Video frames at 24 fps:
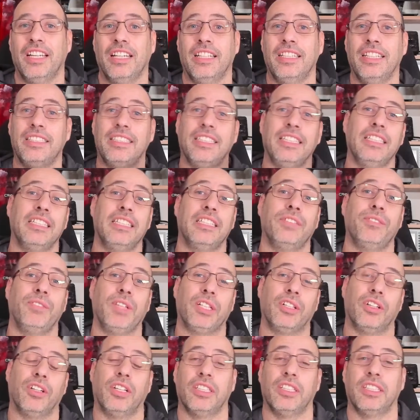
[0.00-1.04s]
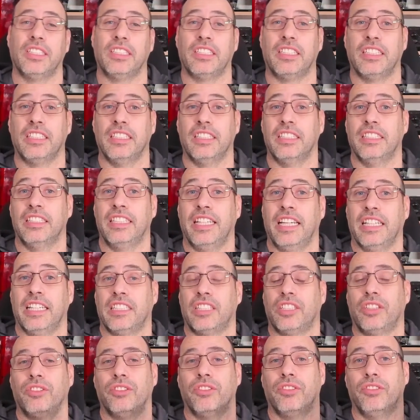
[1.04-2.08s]
This is because uh,
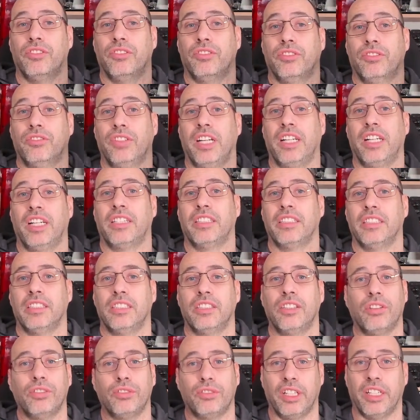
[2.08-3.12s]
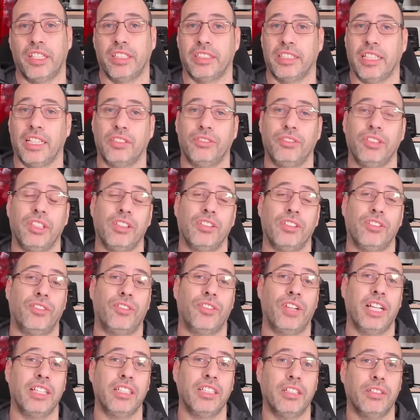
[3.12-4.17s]
that's where the software that will
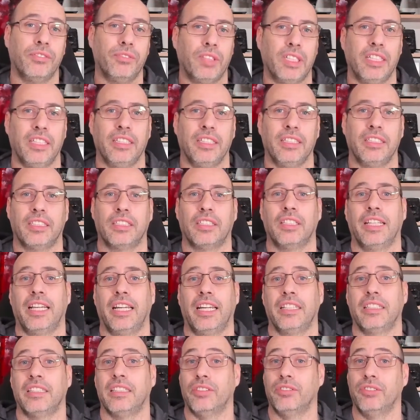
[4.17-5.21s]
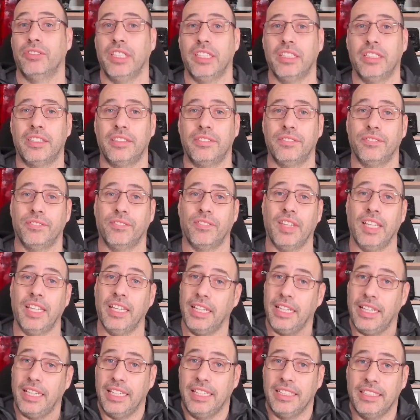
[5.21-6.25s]
randomly select the winner
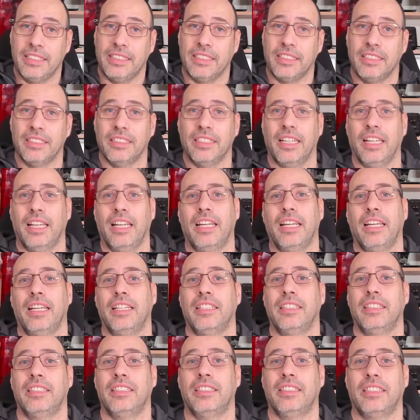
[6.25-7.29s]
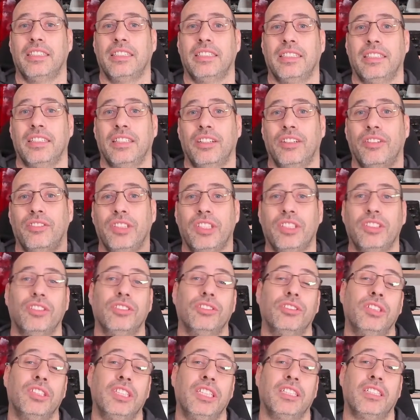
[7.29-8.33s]
is and will
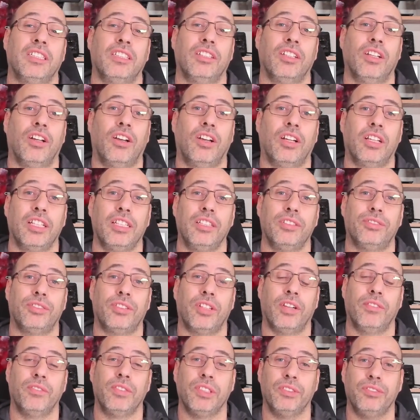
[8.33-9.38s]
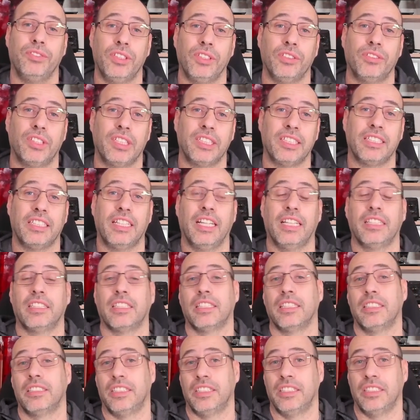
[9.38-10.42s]
do it only from the viewers that
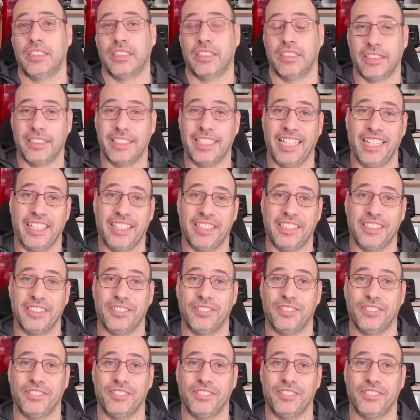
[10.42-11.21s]
registered there.